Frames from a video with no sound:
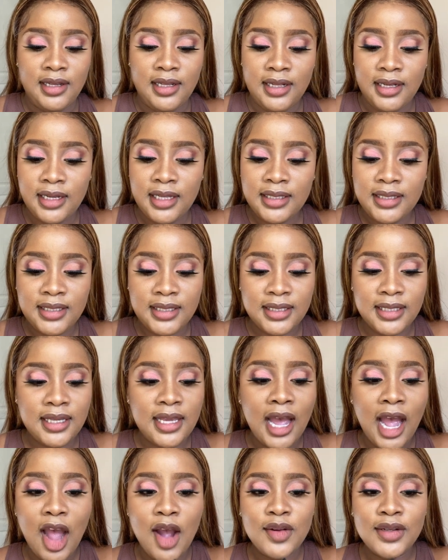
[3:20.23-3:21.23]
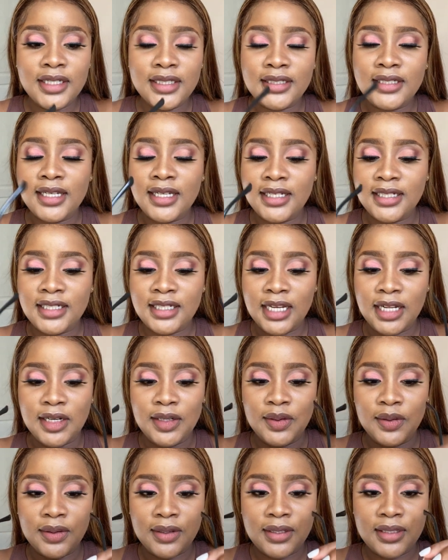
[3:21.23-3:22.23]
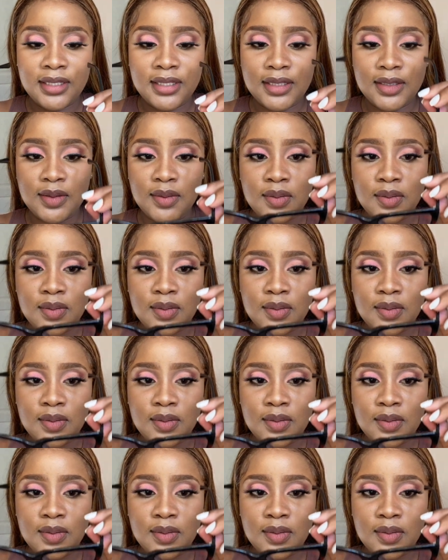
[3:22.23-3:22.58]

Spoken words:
Let's see how Leticia looks.